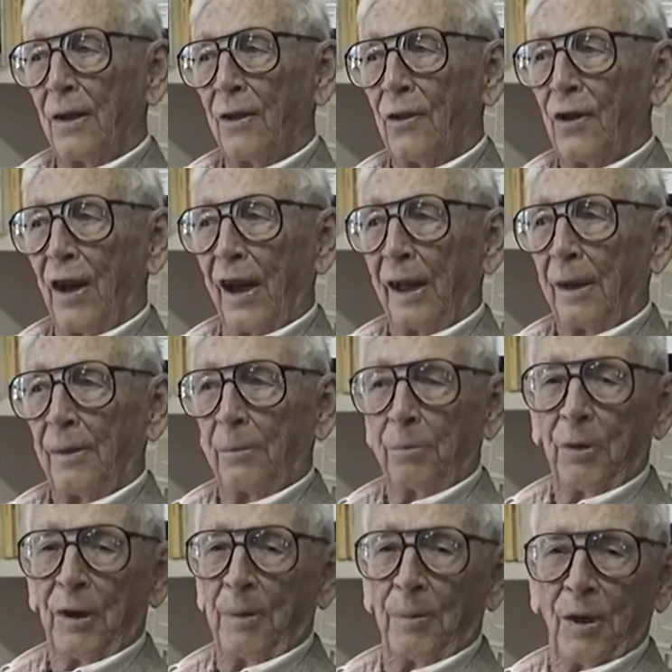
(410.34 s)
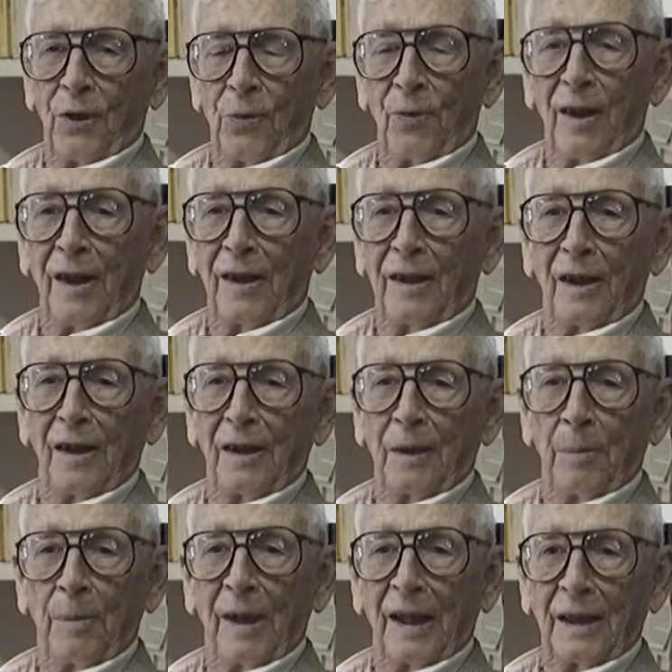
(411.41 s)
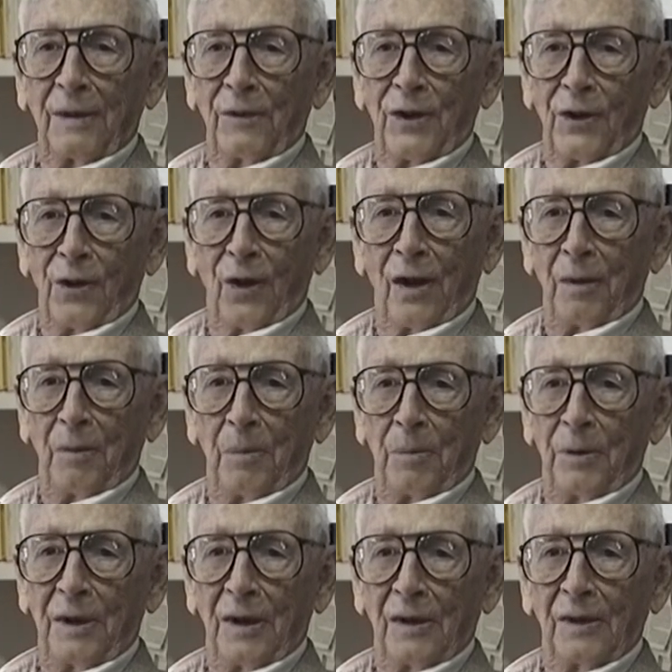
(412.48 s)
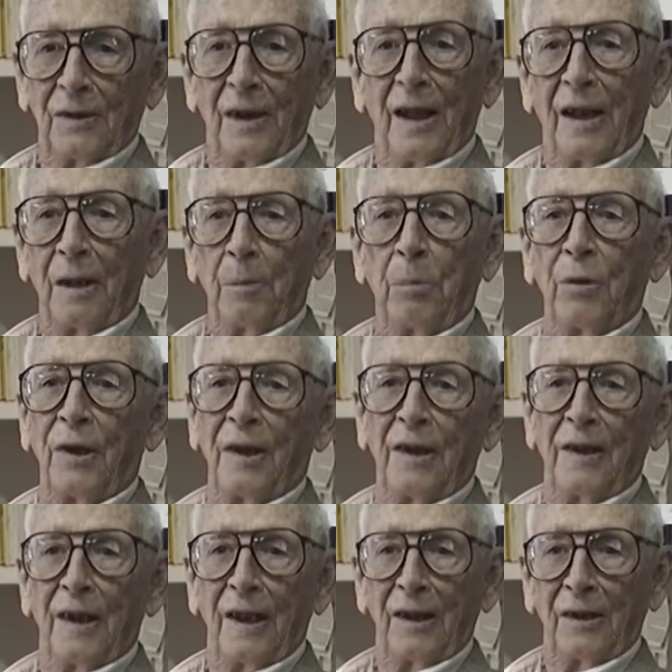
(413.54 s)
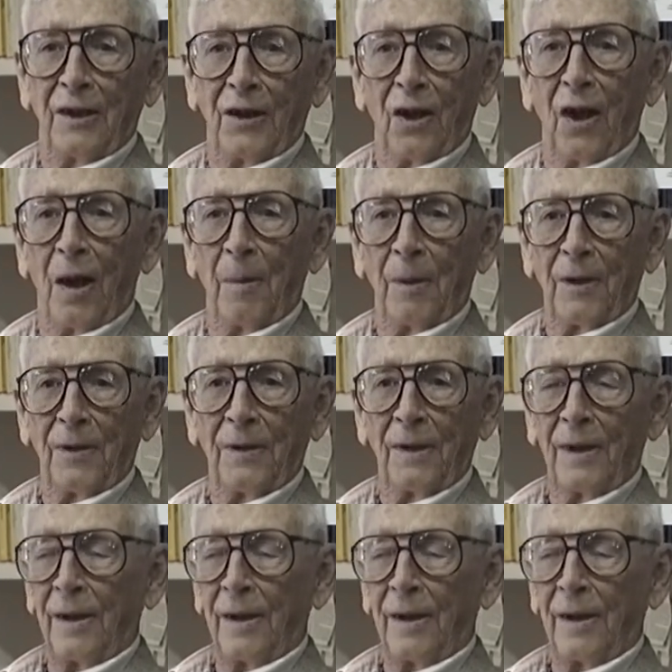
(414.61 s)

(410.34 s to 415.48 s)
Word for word: Jack pretty much ran it out of the back of his automobile and had it printed down in Yarmouth.